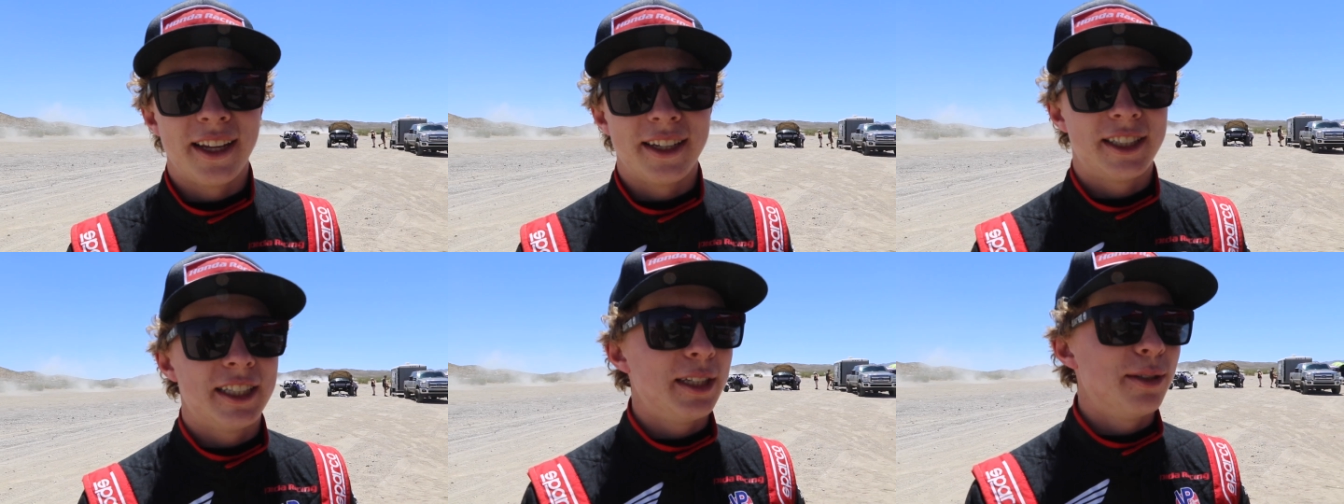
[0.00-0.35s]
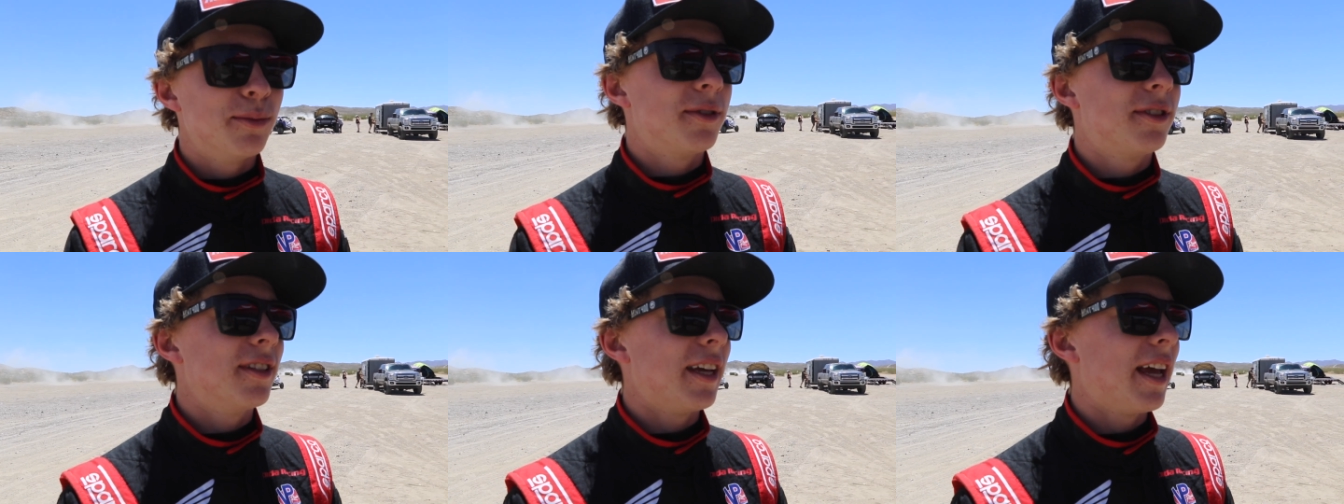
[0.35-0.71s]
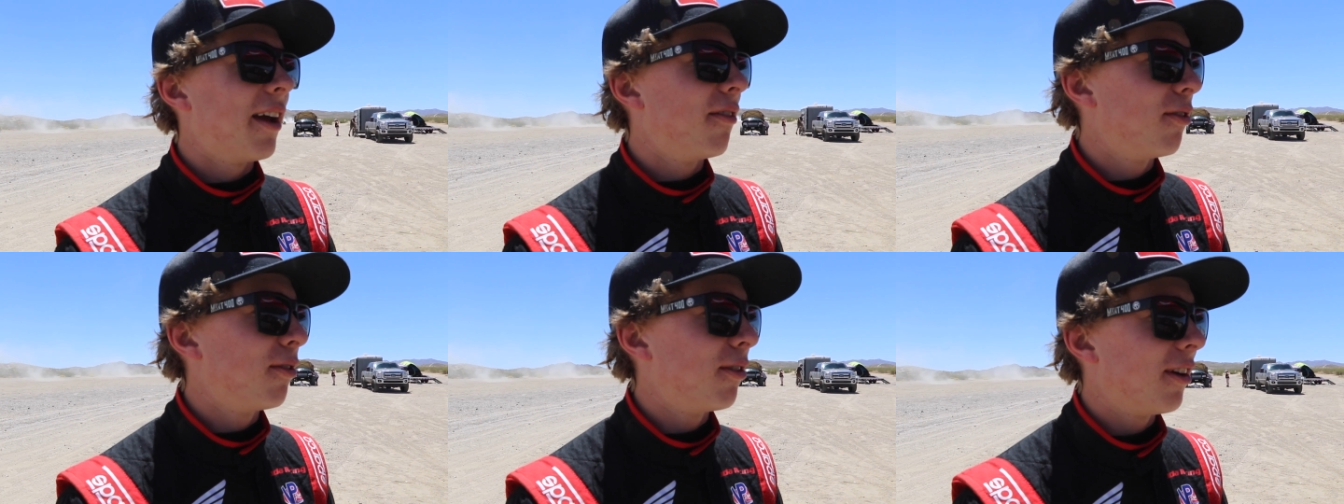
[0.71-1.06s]
Seems
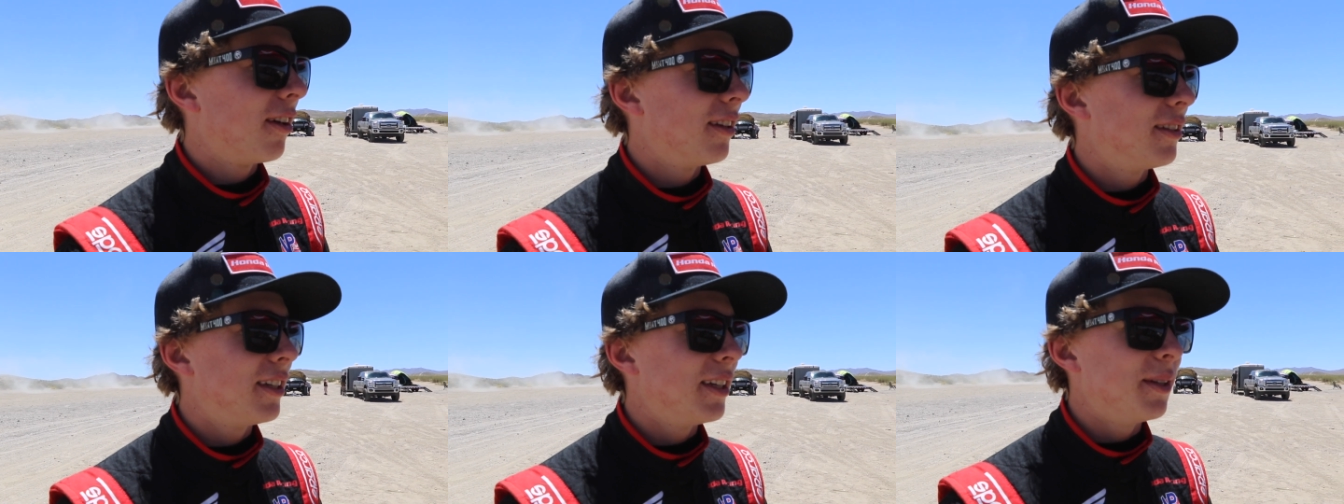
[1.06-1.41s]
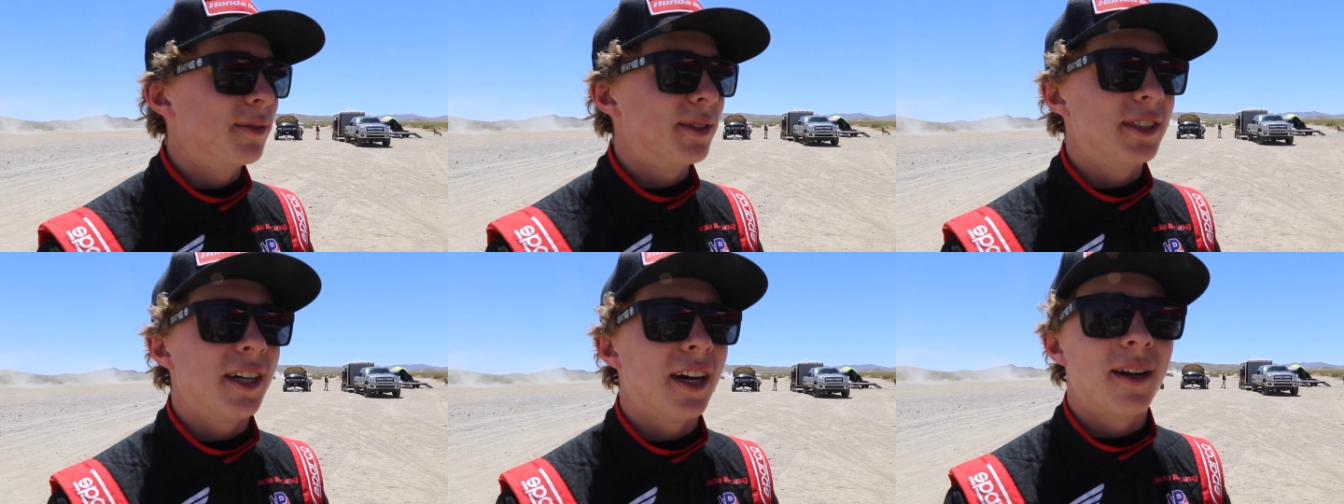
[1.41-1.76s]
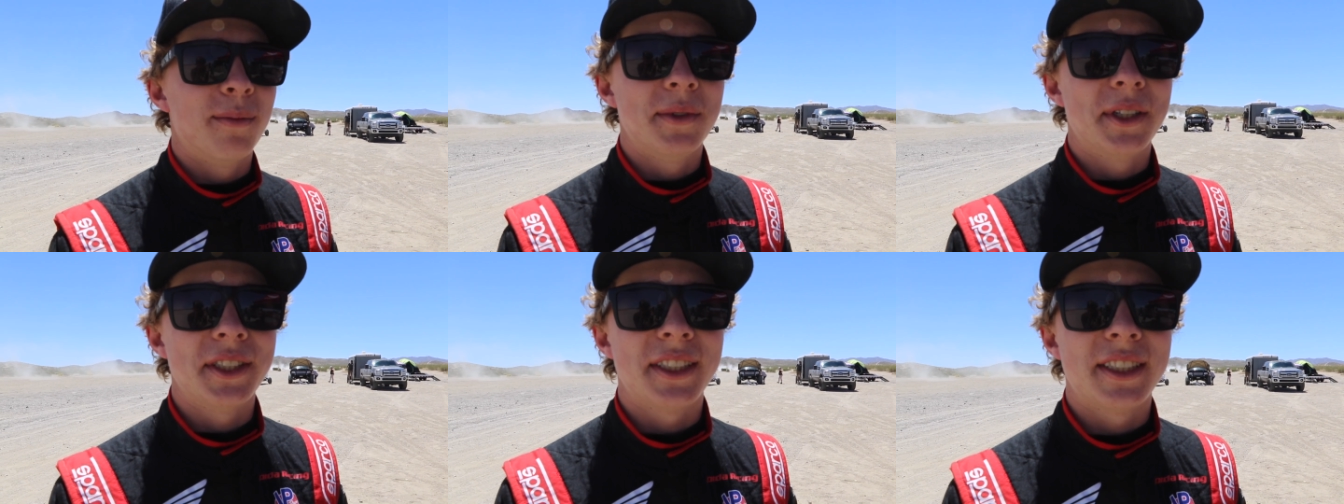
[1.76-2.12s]
everyone on the team has
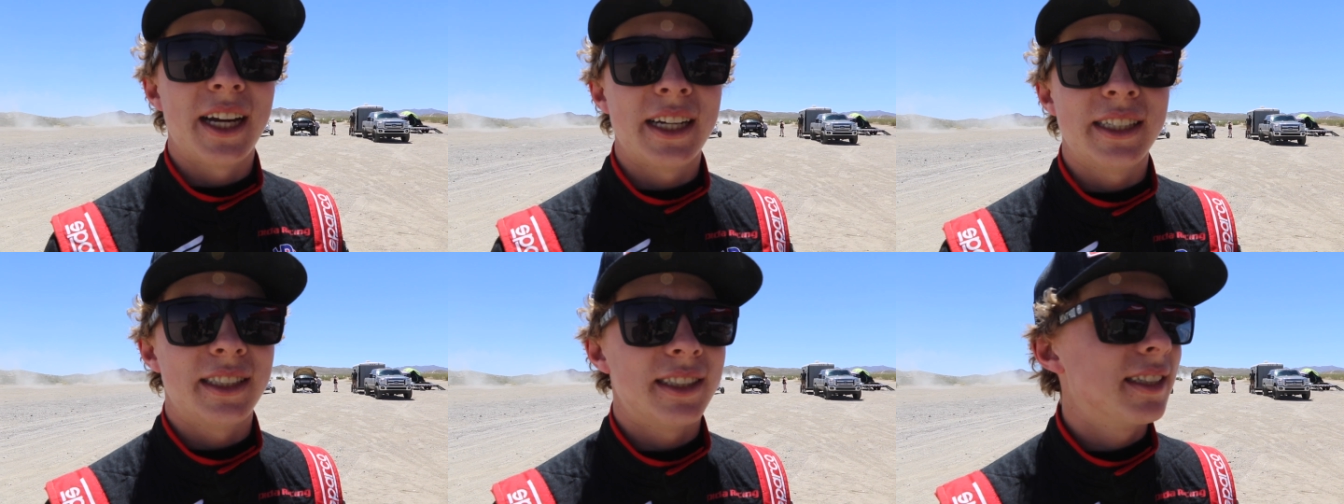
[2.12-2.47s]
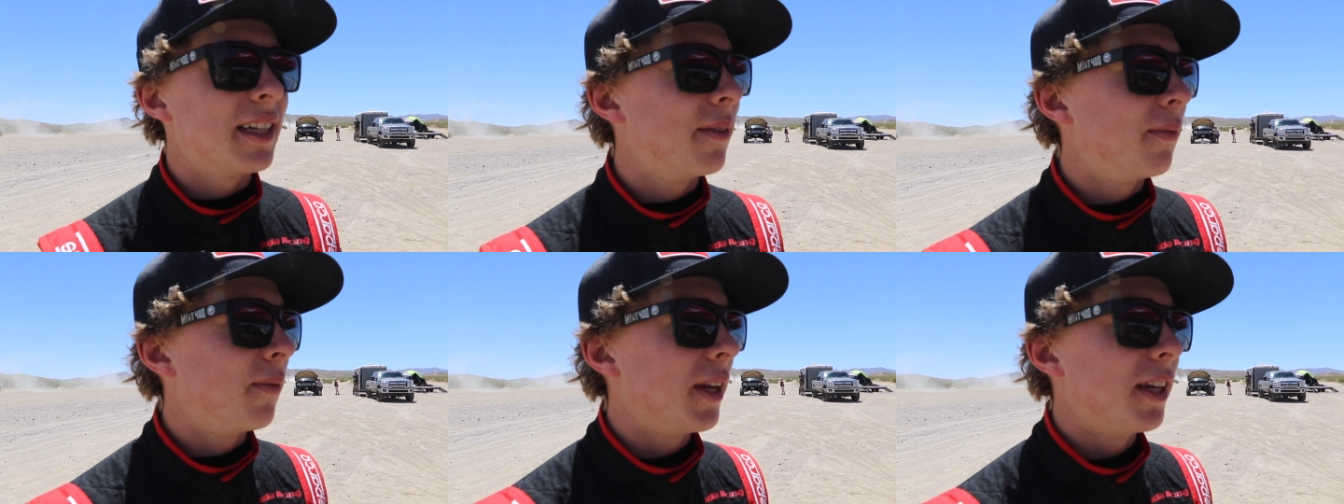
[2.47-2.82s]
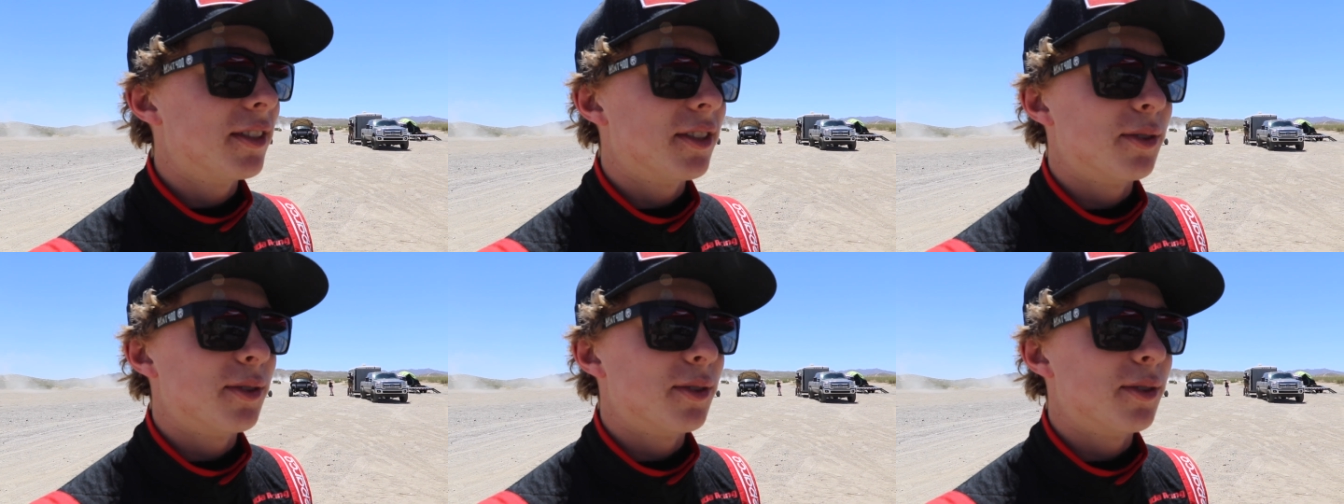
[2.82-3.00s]
got mustaches except me,